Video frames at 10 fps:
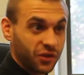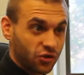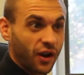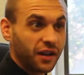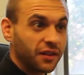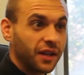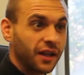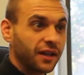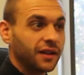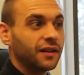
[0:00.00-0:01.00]
and
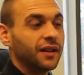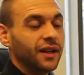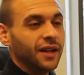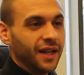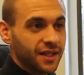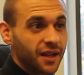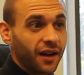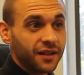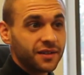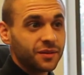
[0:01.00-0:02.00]
strengthening, and it
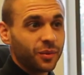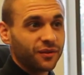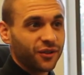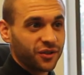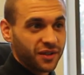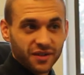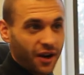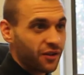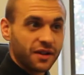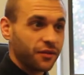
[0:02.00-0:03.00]
does, but first it
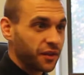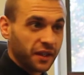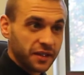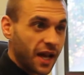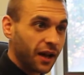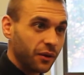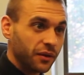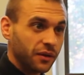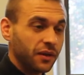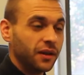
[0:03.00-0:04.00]
tears everything
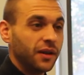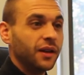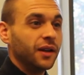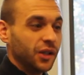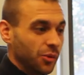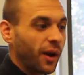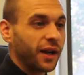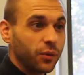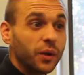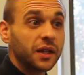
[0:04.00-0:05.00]
down. Your
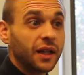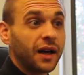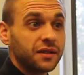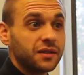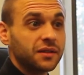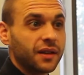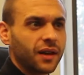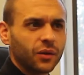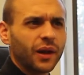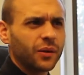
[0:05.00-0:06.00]
body realizes
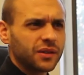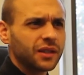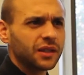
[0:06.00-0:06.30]
that, well, that was a